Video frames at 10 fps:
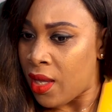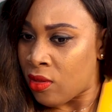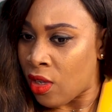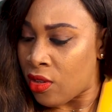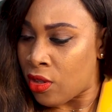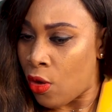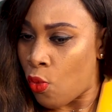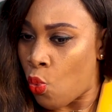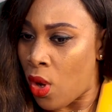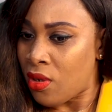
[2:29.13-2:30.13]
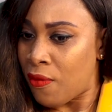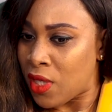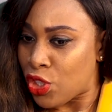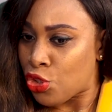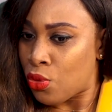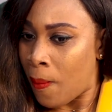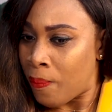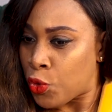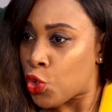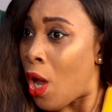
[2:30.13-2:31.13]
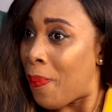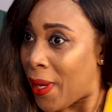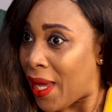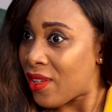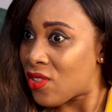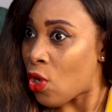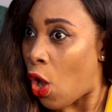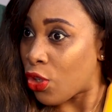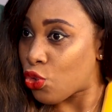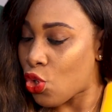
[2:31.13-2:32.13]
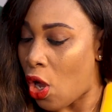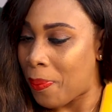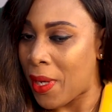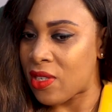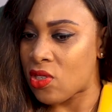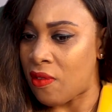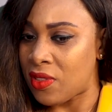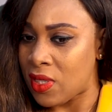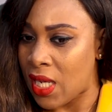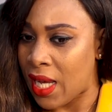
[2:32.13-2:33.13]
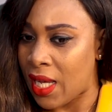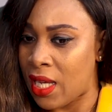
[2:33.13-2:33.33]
the one of the hot topics of the day